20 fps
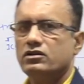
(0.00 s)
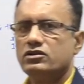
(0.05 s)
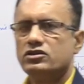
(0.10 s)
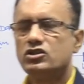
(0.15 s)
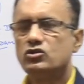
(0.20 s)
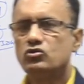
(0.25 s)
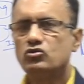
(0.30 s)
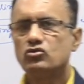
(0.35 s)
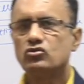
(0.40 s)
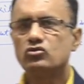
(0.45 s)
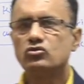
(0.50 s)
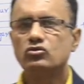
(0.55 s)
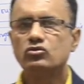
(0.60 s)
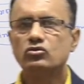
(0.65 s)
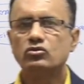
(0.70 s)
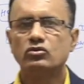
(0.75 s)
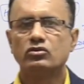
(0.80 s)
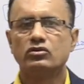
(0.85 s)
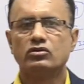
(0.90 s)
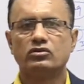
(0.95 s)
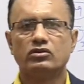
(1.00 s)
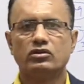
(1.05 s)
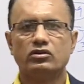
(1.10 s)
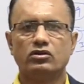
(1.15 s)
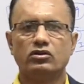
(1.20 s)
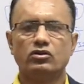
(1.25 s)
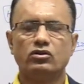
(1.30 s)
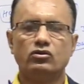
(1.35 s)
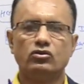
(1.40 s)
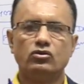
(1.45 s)
due to
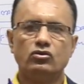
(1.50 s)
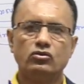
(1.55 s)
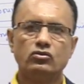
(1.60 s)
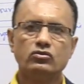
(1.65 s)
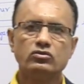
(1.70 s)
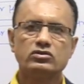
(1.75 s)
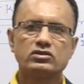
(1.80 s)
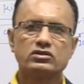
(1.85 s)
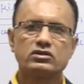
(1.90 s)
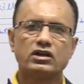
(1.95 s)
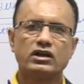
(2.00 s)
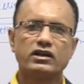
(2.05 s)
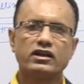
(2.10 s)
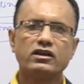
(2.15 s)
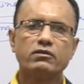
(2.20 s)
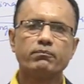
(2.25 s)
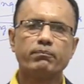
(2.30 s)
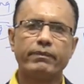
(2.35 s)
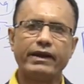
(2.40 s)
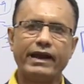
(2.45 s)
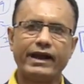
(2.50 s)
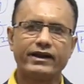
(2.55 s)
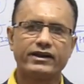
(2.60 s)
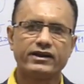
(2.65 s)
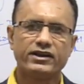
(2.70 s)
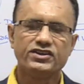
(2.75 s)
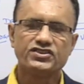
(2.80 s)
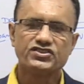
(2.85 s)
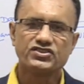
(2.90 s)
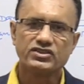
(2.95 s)
nose cutting
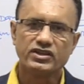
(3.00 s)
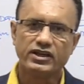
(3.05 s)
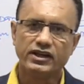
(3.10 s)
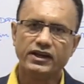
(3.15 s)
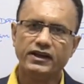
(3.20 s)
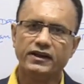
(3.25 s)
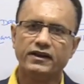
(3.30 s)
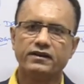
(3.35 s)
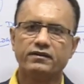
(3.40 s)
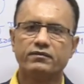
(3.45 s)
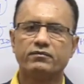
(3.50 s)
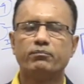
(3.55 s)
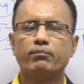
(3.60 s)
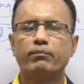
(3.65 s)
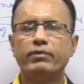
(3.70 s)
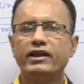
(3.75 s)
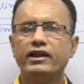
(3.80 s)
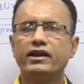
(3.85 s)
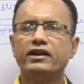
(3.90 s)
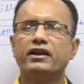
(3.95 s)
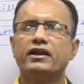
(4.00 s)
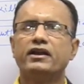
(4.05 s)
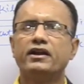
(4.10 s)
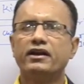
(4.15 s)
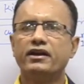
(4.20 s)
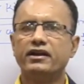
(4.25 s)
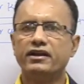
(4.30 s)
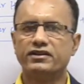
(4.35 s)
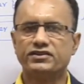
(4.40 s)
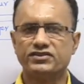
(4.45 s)
practice in Plain
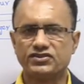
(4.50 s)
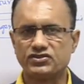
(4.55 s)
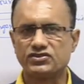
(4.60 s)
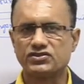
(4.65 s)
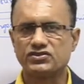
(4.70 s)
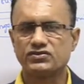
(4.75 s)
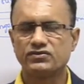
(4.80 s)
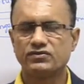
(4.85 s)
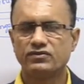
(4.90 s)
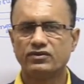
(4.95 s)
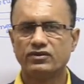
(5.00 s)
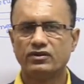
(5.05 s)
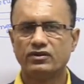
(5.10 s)
Indians,